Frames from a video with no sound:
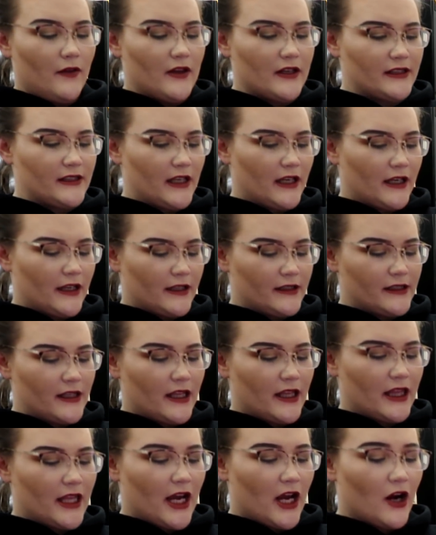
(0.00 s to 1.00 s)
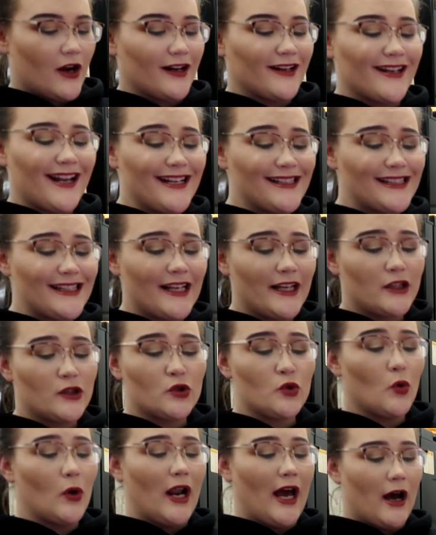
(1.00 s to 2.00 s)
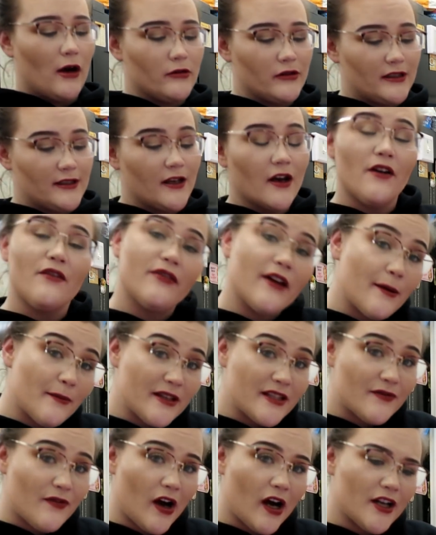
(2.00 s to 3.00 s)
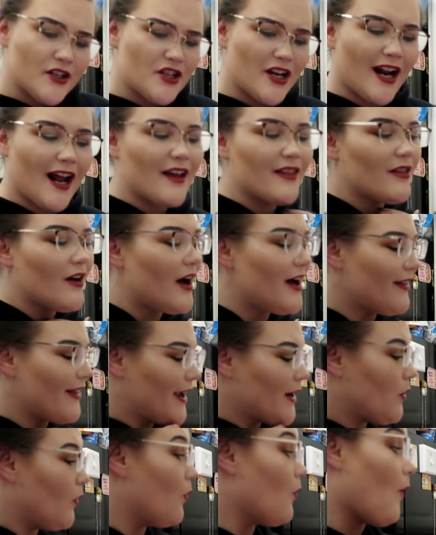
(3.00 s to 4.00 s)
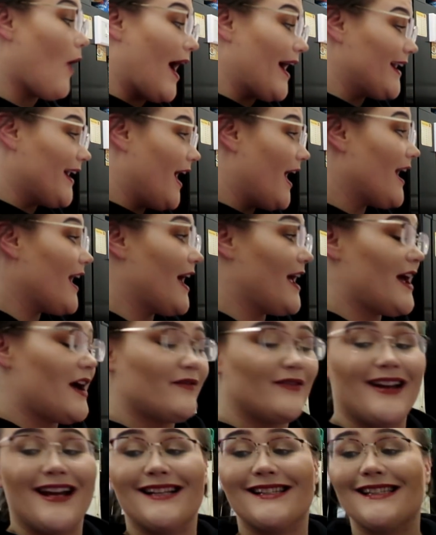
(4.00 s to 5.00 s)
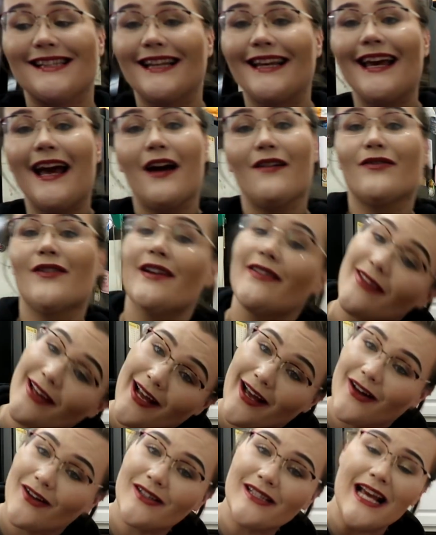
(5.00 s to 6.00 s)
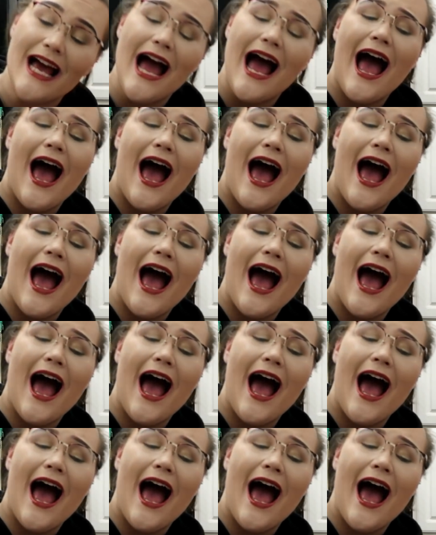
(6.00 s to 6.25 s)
This is their Nestle Toll House Famous Fudge. And I thought, like, why not? I have Nestle everything else.